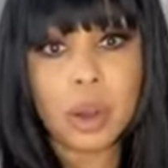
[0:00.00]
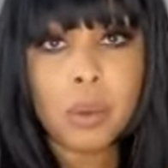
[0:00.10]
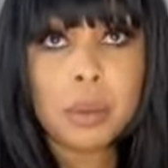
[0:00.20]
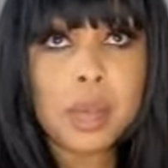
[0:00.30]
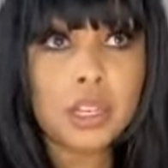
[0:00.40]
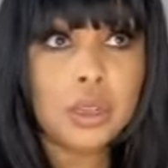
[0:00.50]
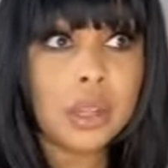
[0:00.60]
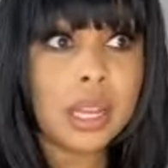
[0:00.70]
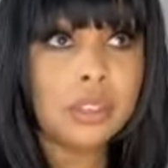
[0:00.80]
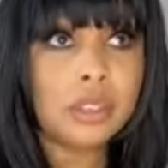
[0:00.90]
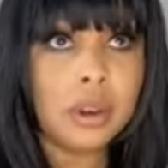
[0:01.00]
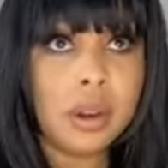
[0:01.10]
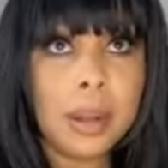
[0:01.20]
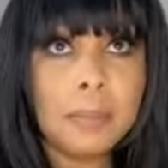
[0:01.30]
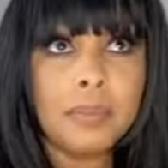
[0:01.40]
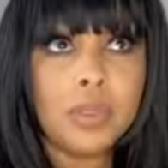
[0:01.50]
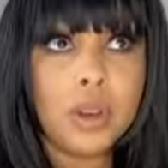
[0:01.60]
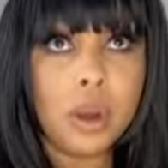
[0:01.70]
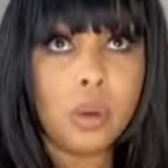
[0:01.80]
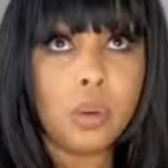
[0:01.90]
I want to make sure that you're,
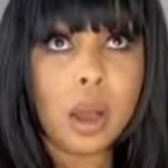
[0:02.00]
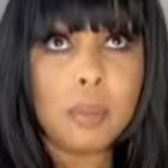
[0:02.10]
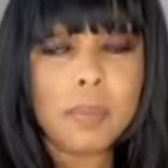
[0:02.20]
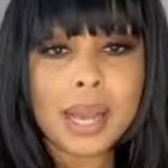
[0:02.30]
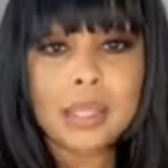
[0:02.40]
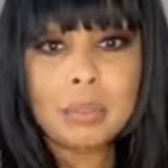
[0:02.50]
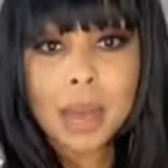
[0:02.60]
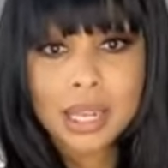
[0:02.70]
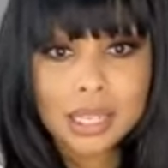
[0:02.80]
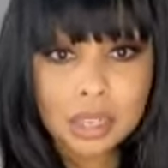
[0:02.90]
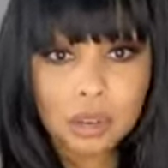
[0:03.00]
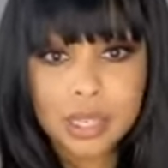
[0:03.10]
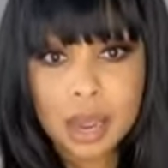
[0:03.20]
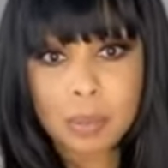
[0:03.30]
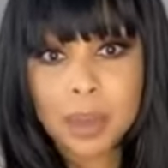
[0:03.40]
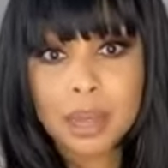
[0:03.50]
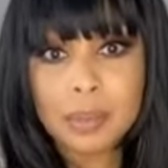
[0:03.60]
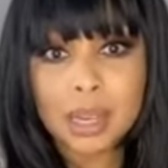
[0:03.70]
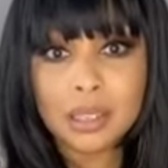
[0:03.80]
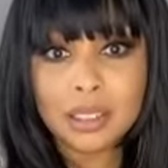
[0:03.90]
maximizing your down
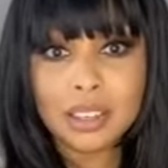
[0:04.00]
payment.